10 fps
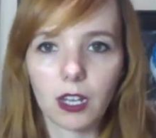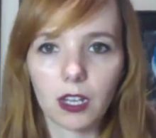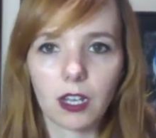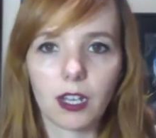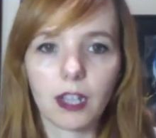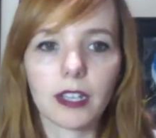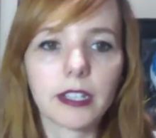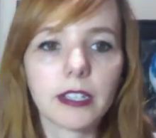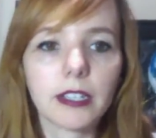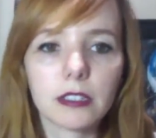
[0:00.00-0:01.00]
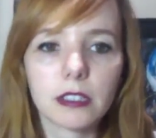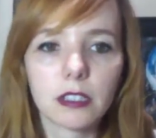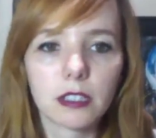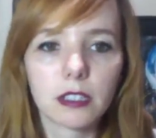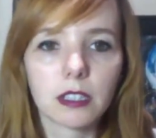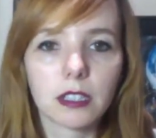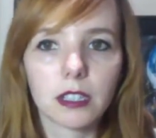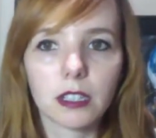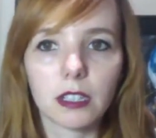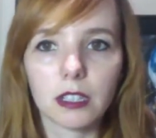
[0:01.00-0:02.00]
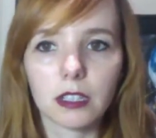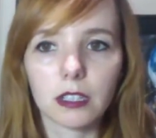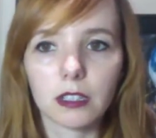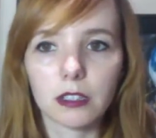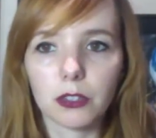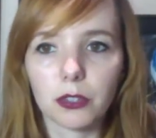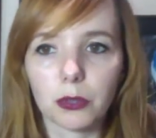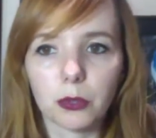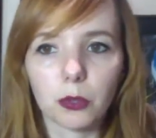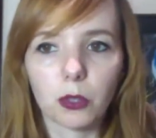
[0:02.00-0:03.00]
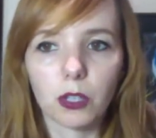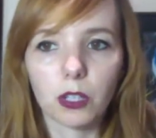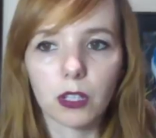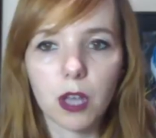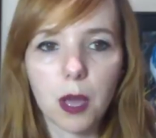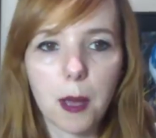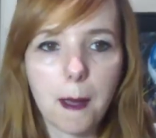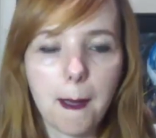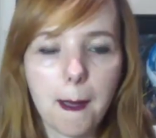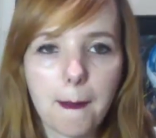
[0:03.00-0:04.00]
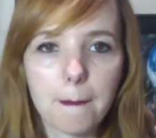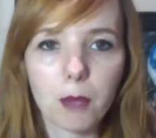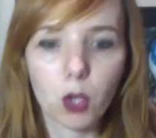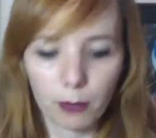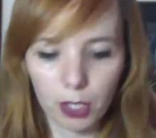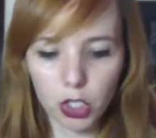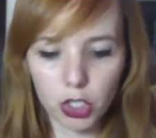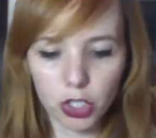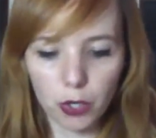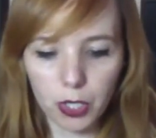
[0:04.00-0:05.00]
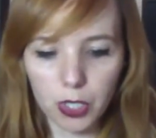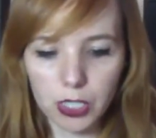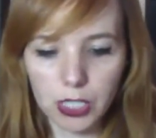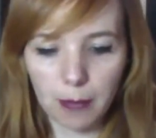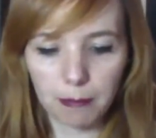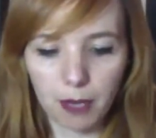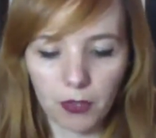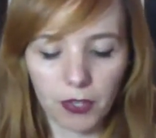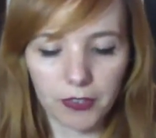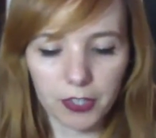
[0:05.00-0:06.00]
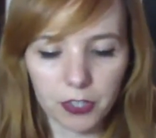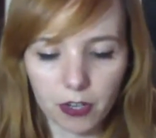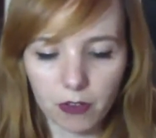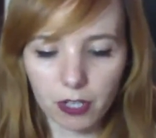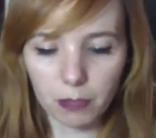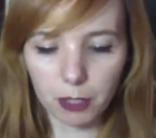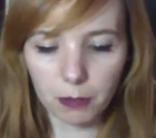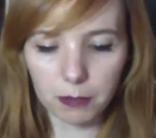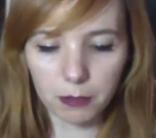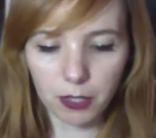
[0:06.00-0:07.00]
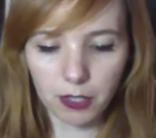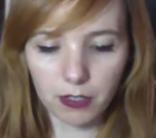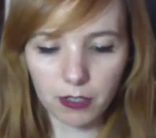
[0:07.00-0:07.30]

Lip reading: I need to pull my show notes up. Oh, well, they should already be up somewhere.